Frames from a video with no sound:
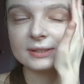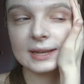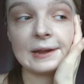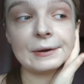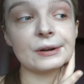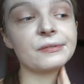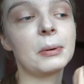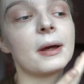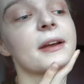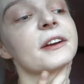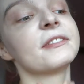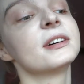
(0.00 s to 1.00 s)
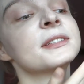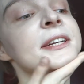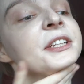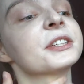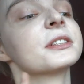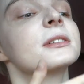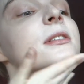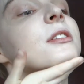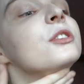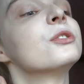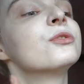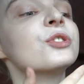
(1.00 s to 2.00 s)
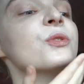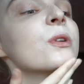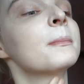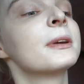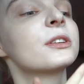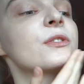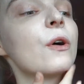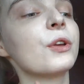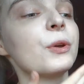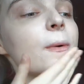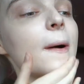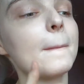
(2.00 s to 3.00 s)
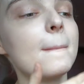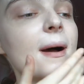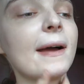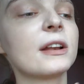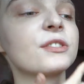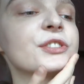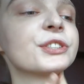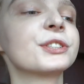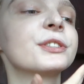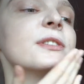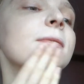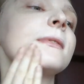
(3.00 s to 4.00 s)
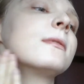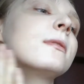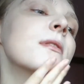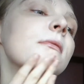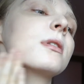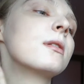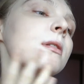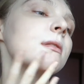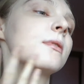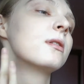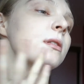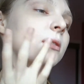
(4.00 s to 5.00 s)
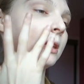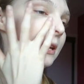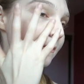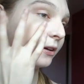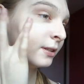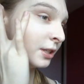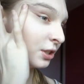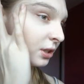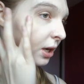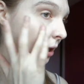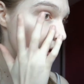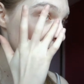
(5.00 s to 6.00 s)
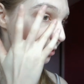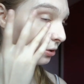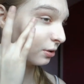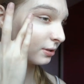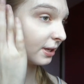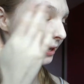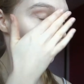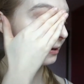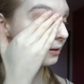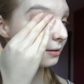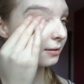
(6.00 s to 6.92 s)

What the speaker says: say when applying a foundation, you do want to make sure you match the foundation colour to your skin